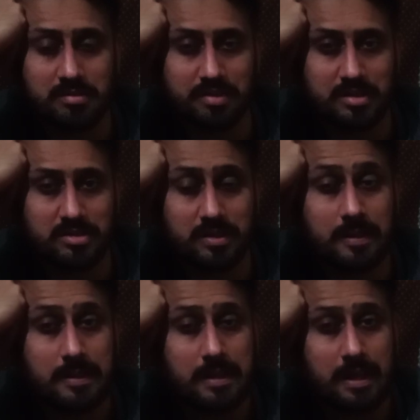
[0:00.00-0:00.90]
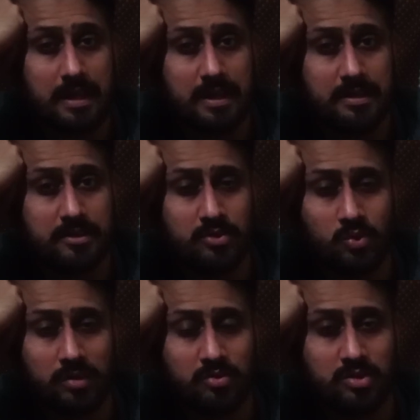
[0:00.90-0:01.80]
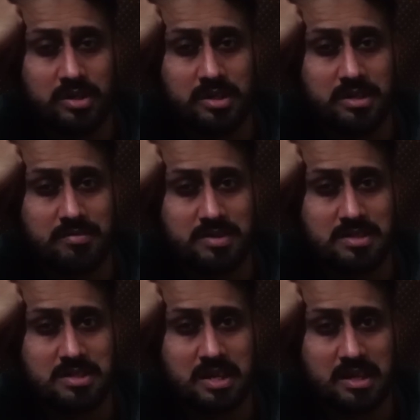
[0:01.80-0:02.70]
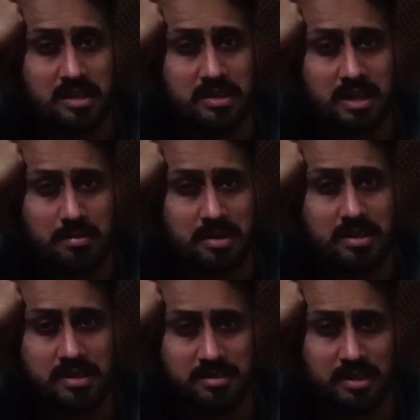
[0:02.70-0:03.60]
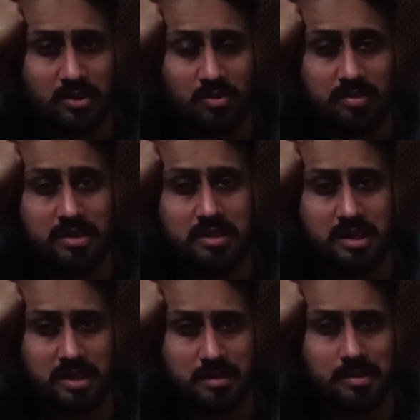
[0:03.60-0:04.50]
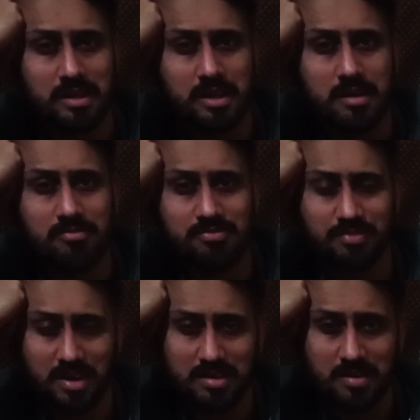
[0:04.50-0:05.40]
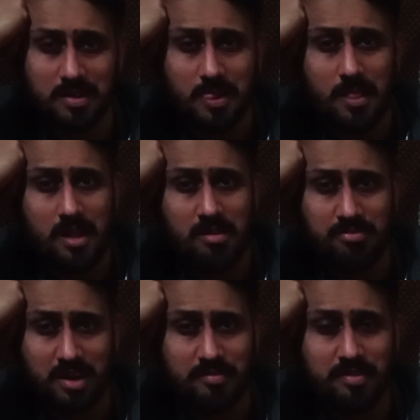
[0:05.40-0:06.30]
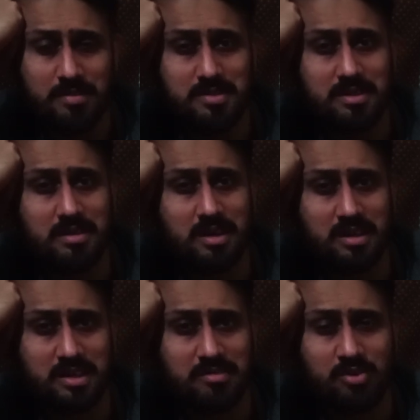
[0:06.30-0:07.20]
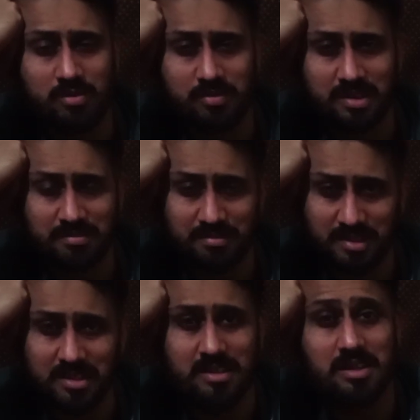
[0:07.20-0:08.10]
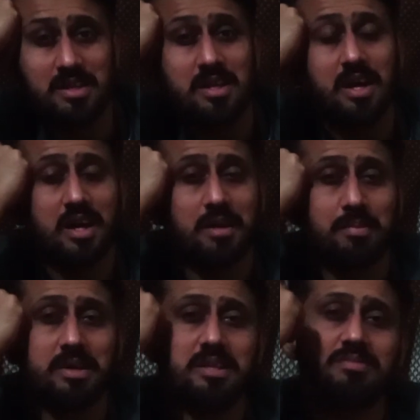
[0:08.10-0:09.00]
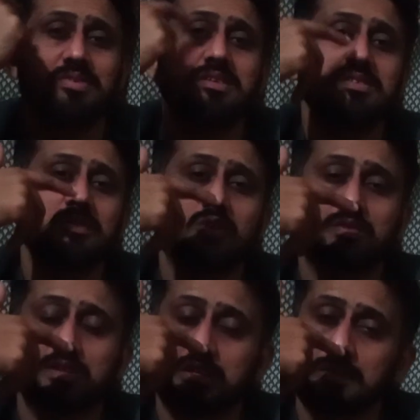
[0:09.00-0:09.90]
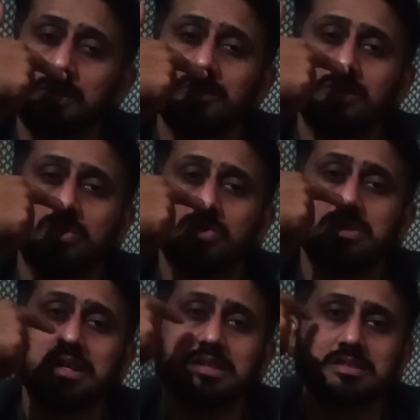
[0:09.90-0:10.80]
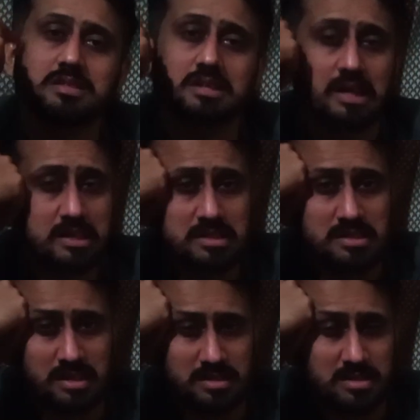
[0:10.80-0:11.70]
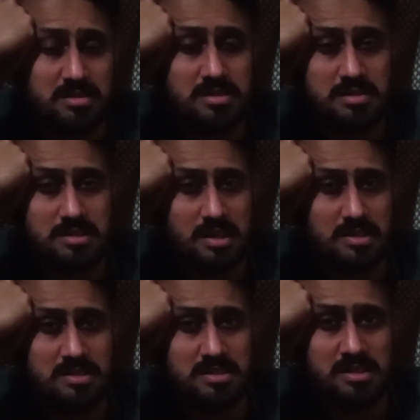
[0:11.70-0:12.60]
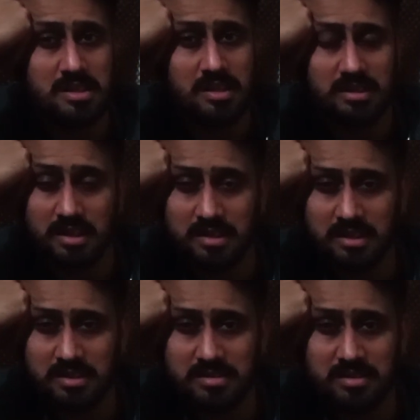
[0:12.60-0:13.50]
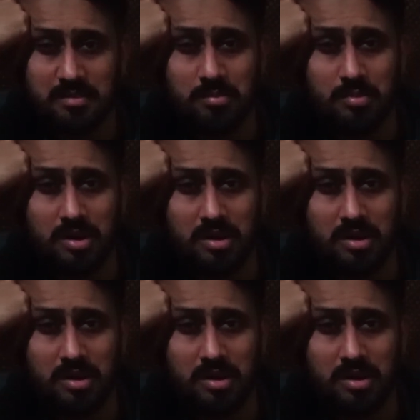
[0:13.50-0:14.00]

infection, and you have to treat it with a tablet acyclovir 300 milligram 5 times a day for 1 week. But if it is involving the tip of the nose, that is the Hutchinson signs, then it is a